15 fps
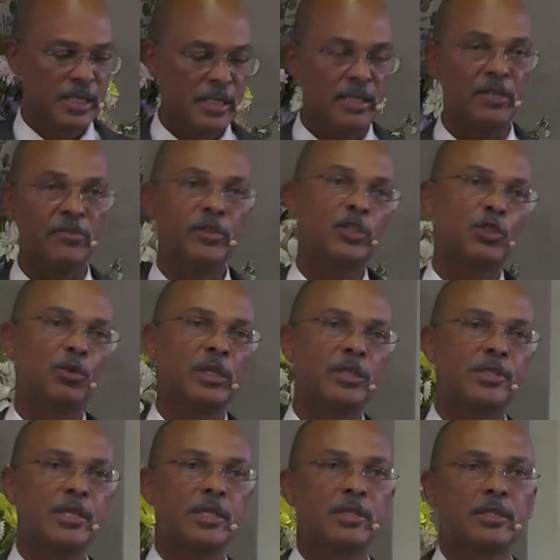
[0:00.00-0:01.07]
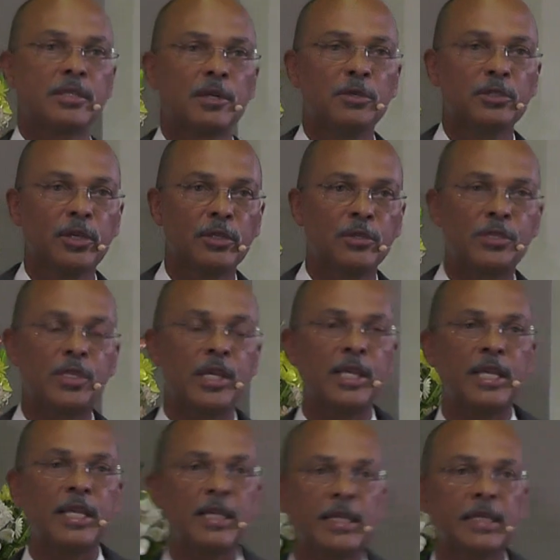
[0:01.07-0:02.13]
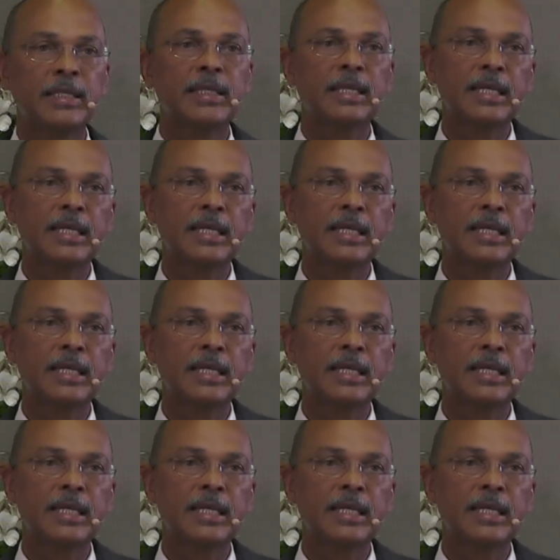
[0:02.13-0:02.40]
In verse 26, it goes on to say here